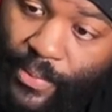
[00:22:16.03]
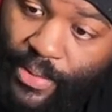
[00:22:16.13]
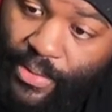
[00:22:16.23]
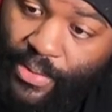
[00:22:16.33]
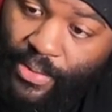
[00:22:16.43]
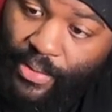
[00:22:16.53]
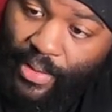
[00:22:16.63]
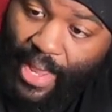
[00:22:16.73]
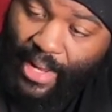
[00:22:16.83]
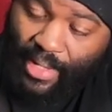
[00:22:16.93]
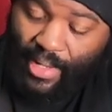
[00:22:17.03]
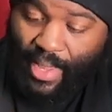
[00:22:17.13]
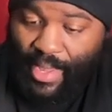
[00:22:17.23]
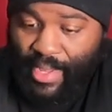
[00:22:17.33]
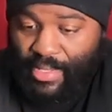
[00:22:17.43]
Snacky
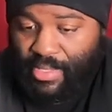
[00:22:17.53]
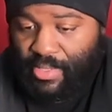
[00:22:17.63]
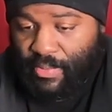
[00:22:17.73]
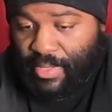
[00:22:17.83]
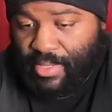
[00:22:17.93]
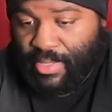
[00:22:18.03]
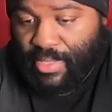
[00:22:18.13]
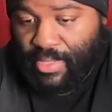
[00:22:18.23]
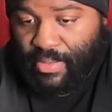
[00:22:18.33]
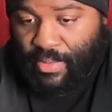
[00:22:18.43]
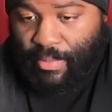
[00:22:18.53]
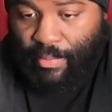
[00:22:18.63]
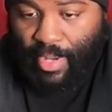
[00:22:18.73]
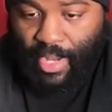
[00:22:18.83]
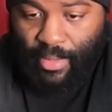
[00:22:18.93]
S is what it says on the
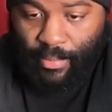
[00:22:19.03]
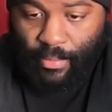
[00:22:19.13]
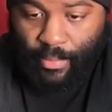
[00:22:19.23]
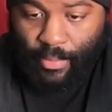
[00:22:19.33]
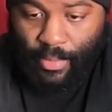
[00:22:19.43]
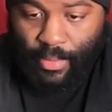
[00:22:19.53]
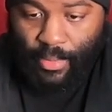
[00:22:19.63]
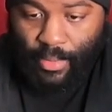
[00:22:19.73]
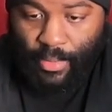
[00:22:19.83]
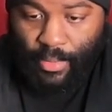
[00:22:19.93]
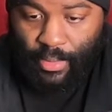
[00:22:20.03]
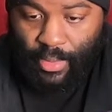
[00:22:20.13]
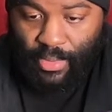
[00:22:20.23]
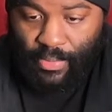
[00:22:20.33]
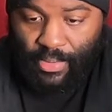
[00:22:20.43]
bottom.
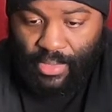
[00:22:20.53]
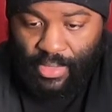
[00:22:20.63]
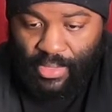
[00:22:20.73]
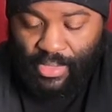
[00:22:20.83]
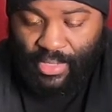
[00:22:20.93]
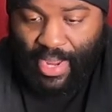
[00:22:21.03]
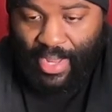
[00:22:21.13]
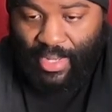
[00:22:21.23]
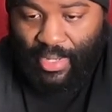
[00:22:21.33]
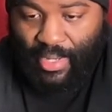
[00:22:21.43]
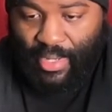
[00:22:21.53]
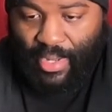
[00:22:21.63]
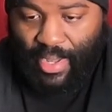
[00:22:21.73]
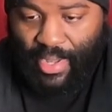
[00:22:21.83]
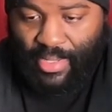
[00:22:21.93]
This one says Snacky
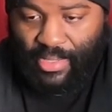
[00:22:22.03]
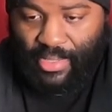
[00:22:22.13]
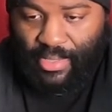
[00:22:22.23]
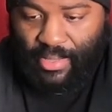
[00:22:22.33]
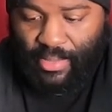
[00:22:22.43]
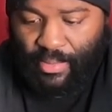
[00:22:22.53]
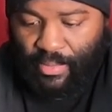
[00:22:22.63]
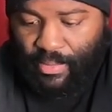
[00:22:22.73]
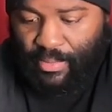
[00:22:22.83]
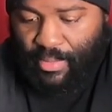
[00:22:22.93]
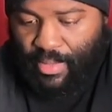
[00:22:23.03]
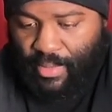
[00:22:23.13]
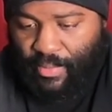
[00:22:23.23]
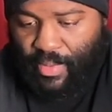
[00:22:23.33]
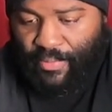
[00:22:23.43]
ES. I don't
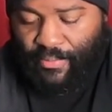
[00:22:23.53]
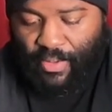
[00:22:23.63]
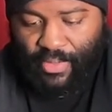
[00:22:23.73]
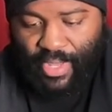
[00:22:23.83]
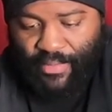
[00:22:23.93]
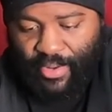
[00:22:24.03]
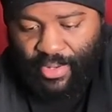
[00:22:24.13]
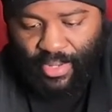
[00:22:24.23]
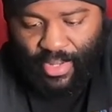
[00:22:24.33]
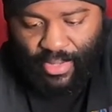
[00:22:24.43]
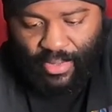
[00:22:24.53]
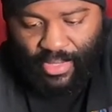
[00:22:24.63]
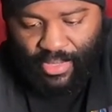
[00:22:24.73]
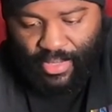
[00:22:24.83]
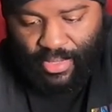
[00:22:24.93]
know. One feels heavier than the other.
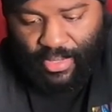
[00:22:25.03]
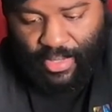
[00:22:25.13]
Let's see.